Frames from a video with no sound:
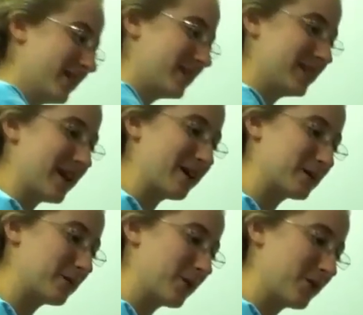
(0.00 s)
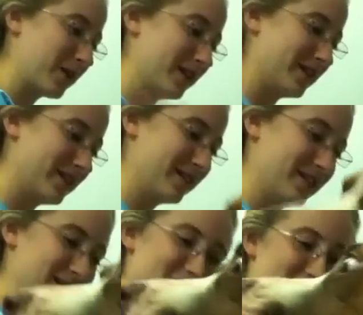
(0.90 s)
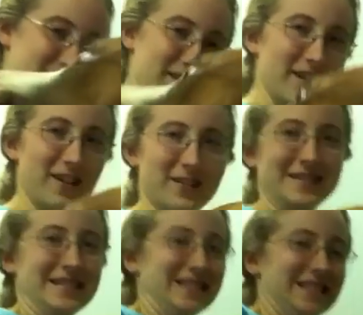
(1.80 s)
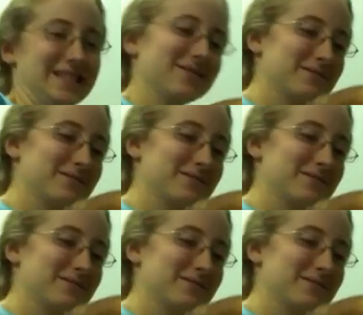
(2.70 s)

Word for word: Julie's our technician. Broken. You get in the picture too. Oh. Yeah.